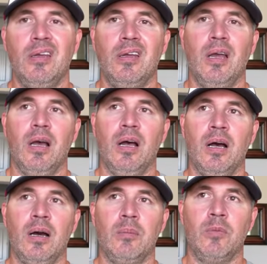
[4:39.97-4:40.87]

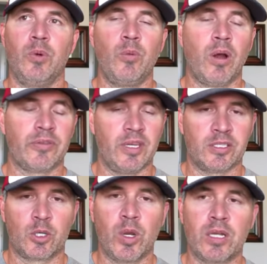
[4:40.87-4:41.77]
We want things
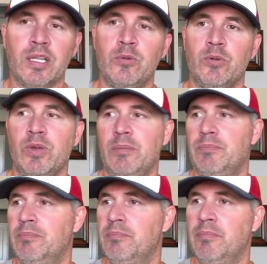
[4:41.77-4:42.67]
quickly. When we
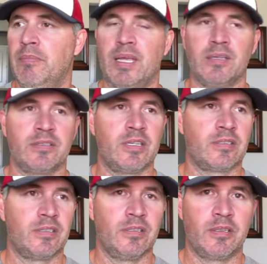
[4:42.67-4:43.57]
make a
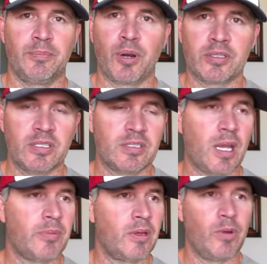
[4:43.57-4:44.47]
decision to purchase
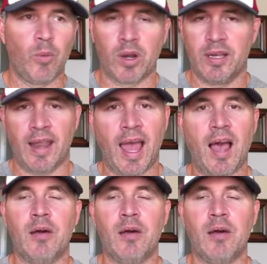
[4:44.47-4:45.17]
something, we want it now,